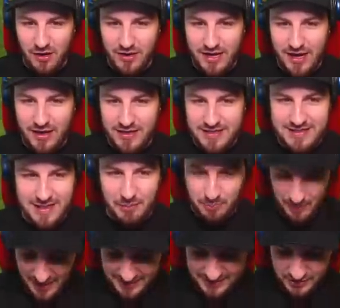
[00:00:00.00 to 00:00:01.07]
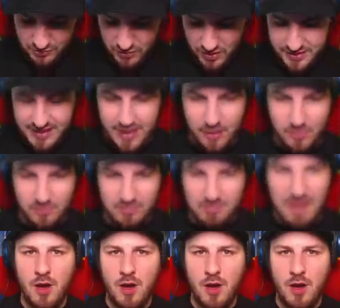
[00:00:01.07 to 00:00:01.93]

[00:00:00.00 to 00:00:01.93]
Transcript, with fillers: Okay, I need to get back to you right now.